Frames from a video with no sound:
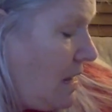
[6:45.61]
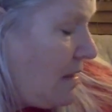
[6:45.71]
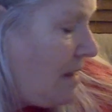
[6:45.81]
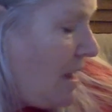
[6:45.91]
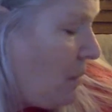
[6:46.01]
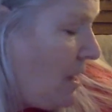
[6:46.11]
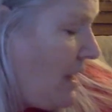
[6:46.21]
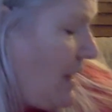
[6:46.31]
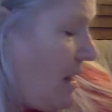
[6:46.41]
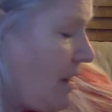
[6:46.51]
that
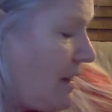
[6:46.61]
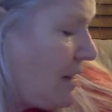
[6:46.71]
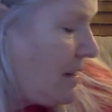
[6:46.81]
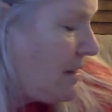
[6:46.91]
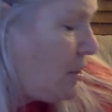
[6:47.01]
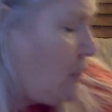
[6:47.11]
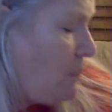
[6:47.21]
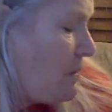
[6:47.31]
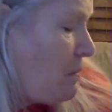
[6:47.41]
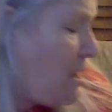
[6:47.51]
way I can scoop
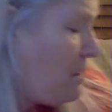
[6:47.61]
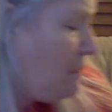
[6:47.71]
them up